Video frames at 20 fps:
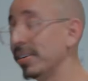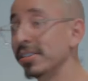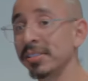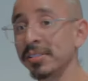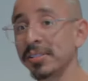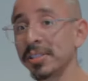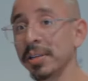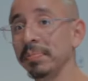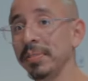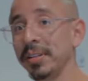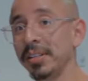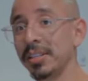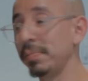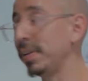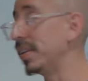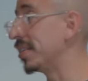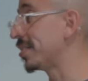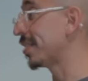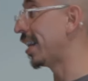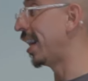isn't something to
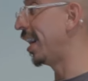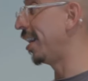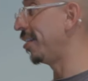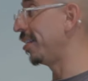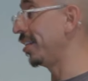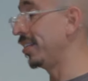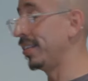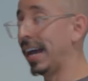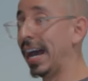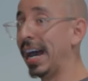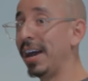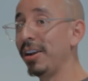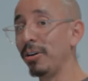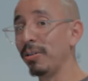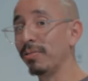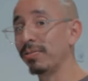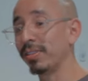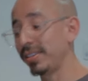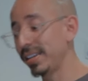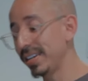be desired in that
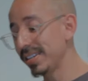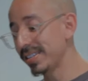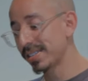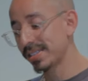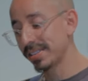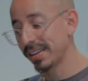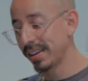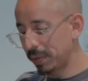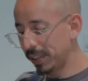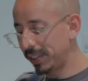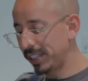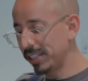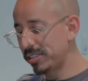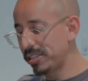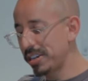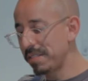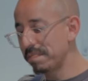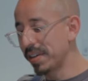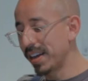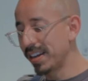over this, but this
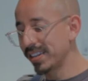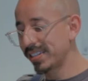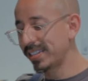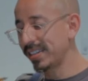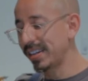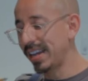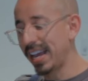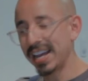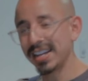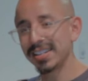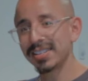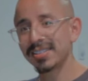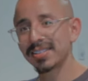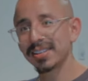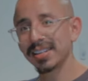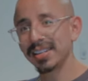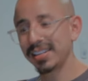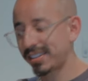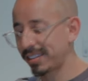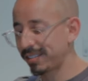cheap pasta has
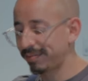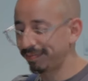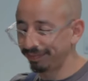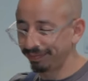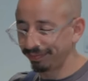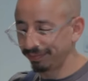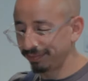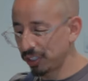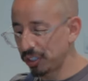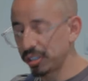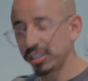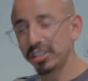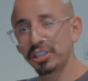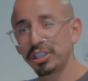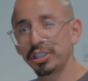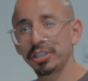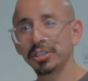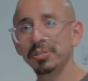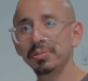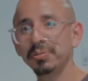like good
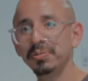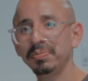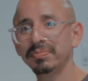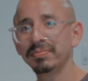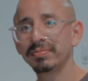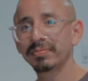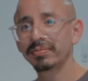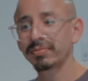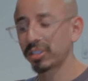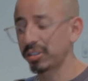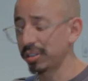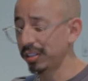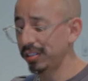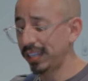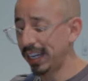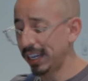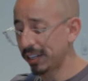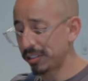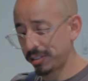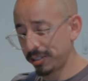chew, good
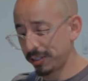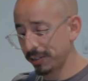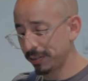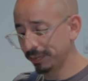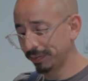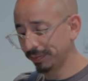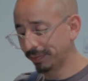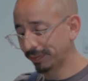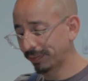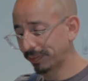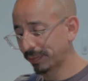texture.